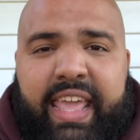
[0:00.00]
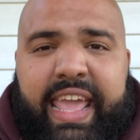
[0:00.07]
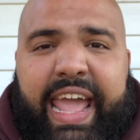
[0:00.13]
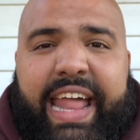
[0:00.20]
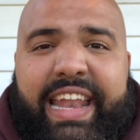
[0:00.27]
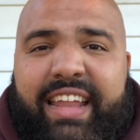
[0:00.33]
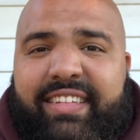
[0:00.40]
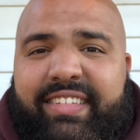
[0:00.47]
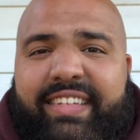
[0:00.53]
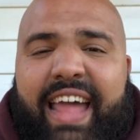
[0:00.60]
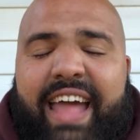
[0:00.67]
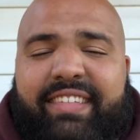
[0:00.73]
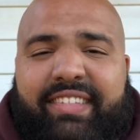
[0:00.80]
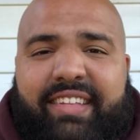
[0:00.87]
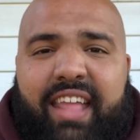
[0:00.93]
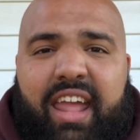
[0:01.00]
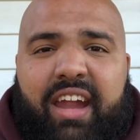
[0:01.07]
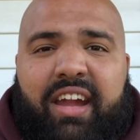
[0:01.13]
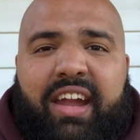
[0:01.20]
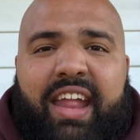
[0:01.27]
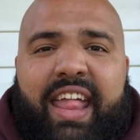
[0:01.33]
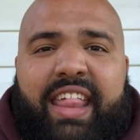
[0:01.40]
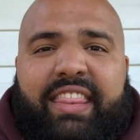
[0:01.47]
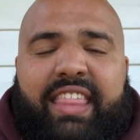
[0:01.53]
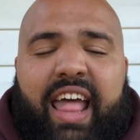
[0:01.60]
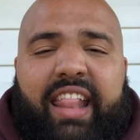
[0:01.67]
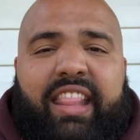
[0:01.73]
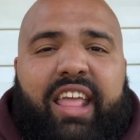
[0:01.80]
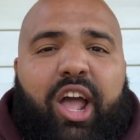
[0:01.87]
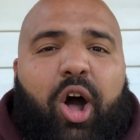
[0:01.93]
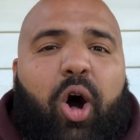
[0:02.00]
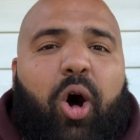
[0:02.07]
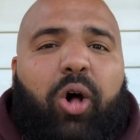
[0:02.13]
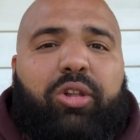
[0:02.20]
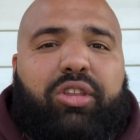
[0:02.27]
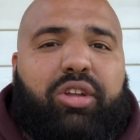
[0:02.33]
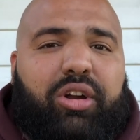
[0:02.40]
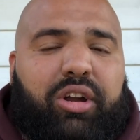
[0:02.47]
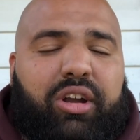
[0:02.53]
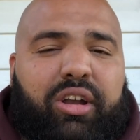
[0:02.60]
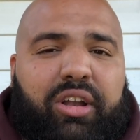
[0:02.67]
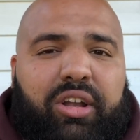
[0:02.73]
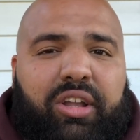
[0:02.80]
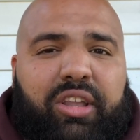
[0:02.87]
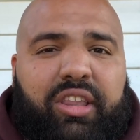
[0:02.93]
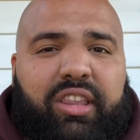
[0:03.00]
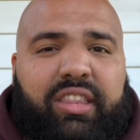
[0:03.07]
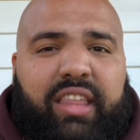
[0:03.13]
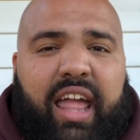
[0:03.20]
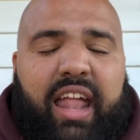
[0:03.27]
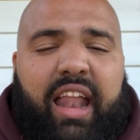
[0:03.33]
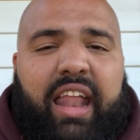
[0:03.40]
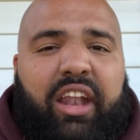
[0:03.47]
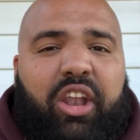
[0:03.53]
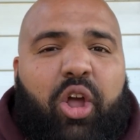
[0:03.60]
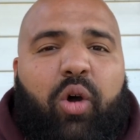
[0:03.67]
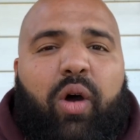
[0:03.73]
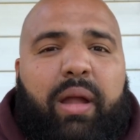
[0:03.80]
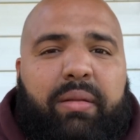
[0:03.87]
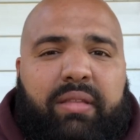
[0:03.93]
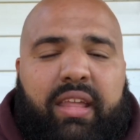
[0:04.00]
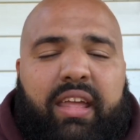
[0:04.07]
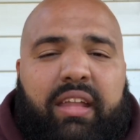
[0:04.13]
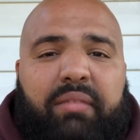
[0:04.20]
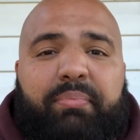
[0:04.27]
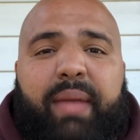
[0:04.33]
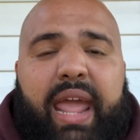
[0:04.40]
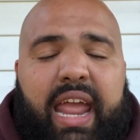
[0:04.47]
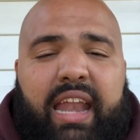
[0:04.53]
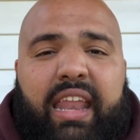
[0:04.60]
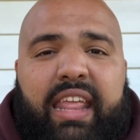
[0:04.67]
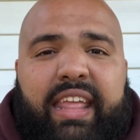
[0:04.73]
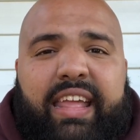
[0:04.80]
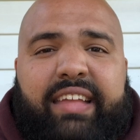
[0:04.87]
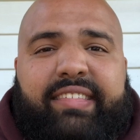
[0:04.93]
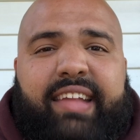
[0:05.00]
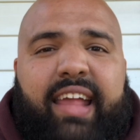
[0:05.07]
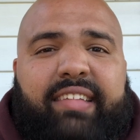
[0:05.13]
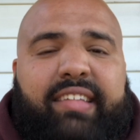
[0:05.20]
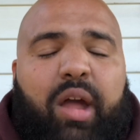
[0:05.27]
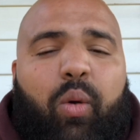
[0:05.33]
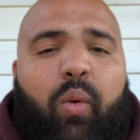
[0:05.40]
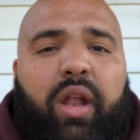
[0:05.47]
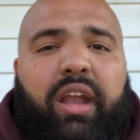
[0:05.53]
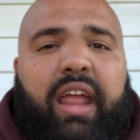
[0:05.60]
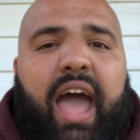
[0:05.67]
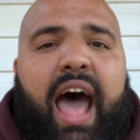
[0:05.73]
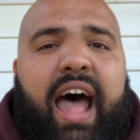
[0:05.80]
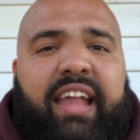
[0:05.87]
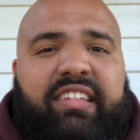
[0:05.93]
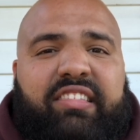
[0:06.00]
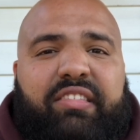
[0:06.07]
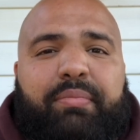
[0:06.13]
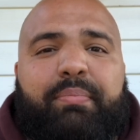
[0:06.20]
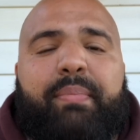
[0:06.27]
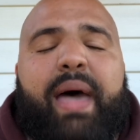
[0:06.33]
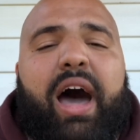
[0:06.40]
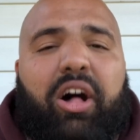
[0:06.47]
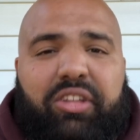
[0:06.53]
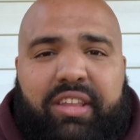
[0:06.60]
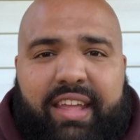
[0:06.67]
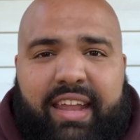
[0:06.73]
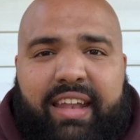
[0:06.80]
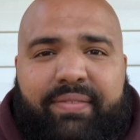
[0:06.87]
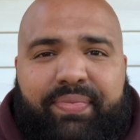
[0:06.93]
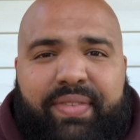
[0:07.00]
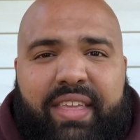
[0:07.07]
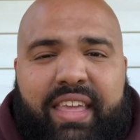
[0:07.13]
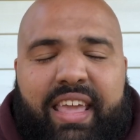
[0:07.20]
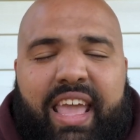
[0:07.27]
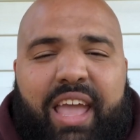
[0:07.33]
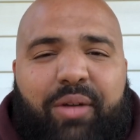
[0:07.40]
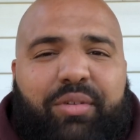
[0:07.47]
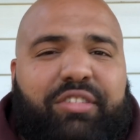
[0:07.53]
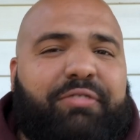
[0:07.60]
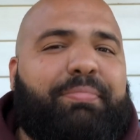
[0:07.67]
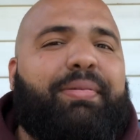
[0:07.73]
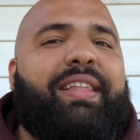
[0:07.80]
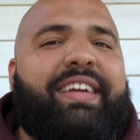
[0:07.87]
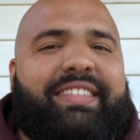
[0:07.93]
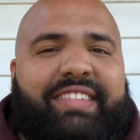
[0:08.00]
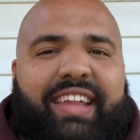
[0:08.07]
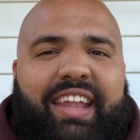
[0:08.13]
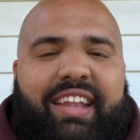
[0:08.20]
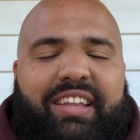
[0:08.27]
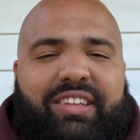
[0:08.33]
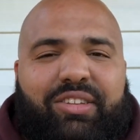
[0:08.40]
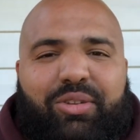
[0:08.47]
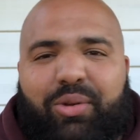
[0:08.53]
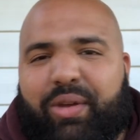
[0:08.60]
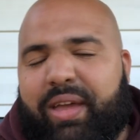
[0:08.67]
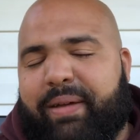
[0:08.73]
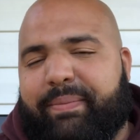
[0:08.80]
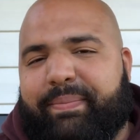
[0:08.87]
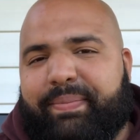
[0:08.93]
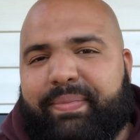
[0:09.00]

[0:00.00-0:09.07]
And it says there that the altar that Noah made, it says that when God smelled it, it was pleasant to him.